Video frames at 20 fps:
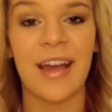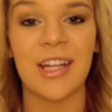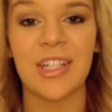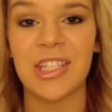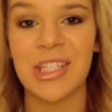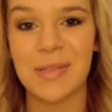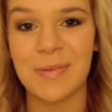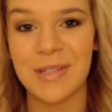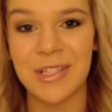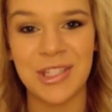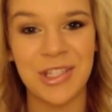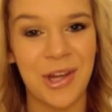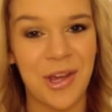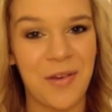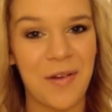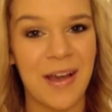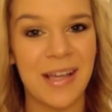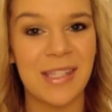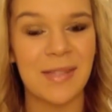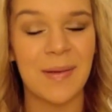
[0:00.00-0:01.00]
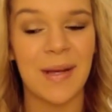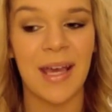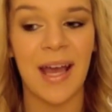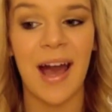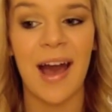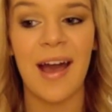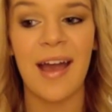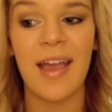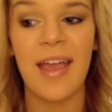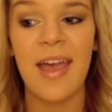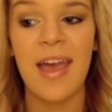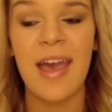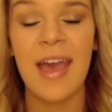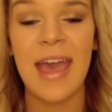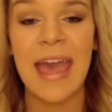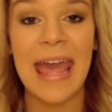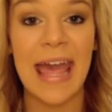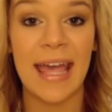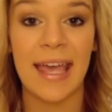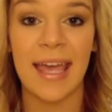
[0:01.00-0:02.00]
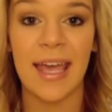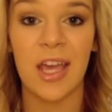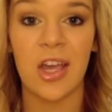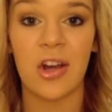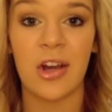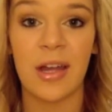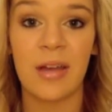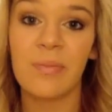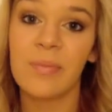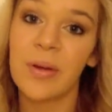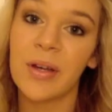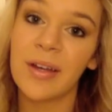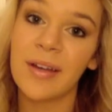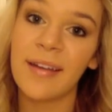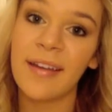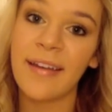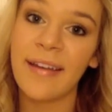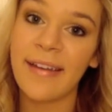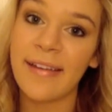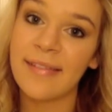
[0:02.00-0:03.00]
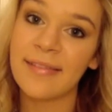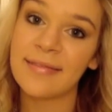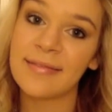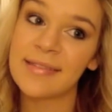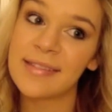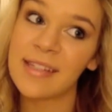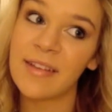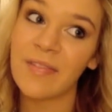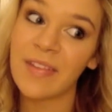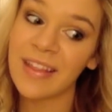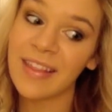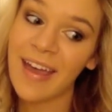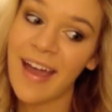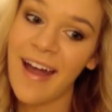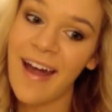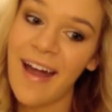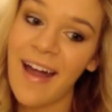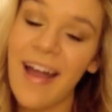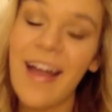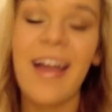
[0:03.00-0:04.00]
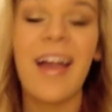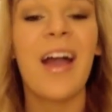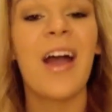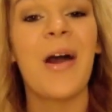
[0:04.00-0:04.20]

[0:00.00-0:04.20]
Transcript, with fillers: I just want to show you guys what I got and get your input and stuff like that.